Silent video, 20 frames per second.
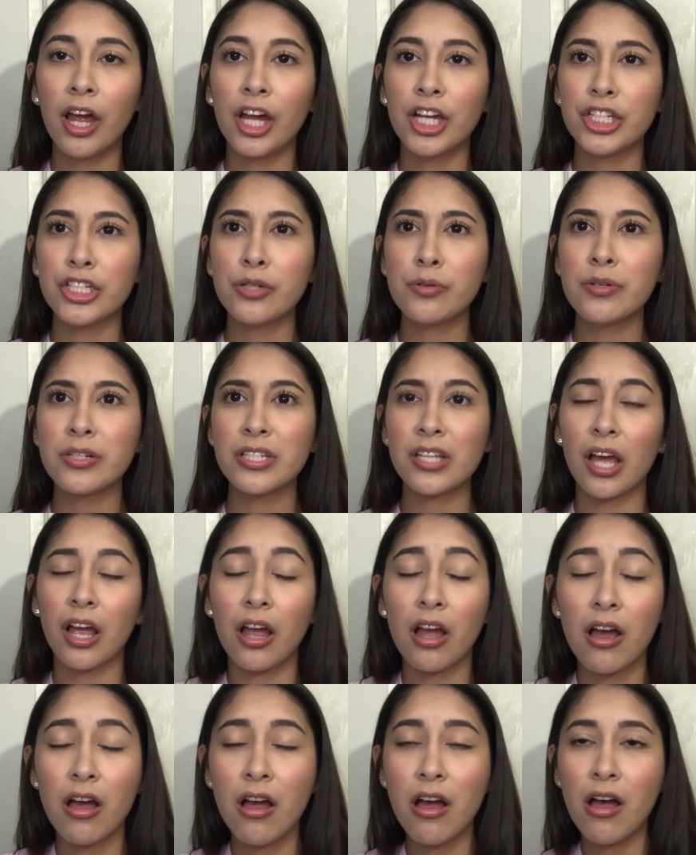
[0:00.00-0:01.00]
And she was
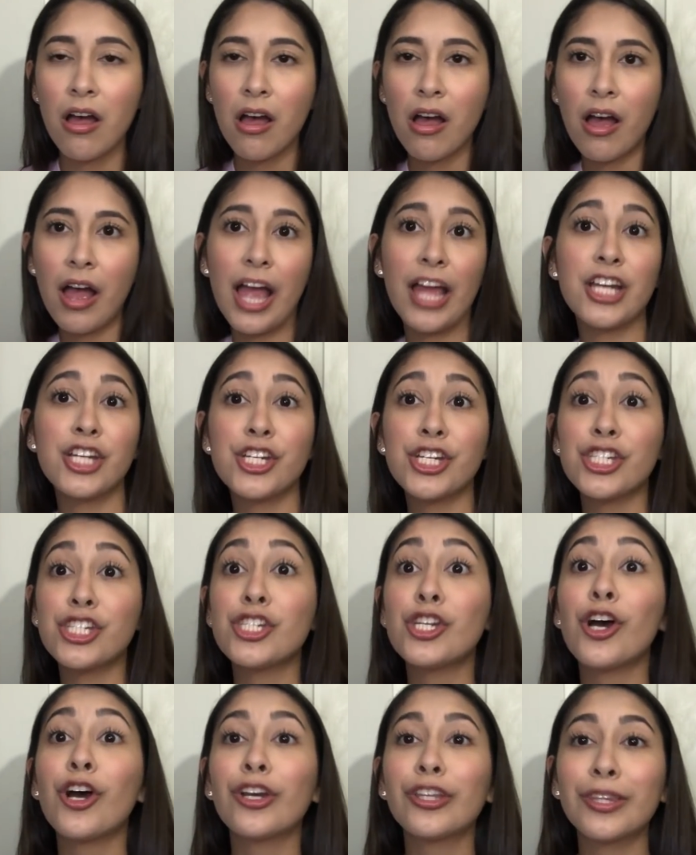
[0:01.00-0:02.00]
like, and she
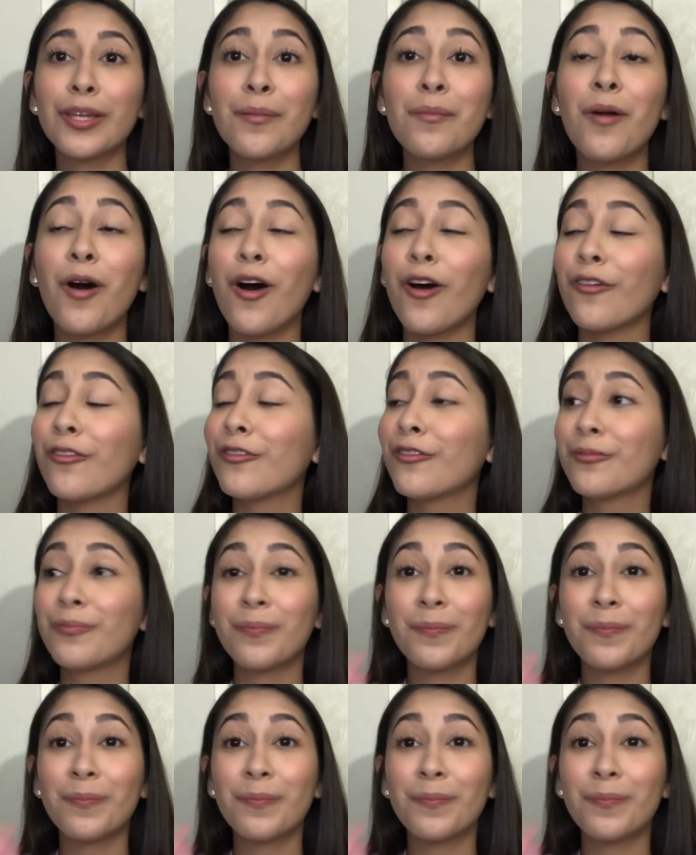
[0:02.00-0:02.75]
took them off.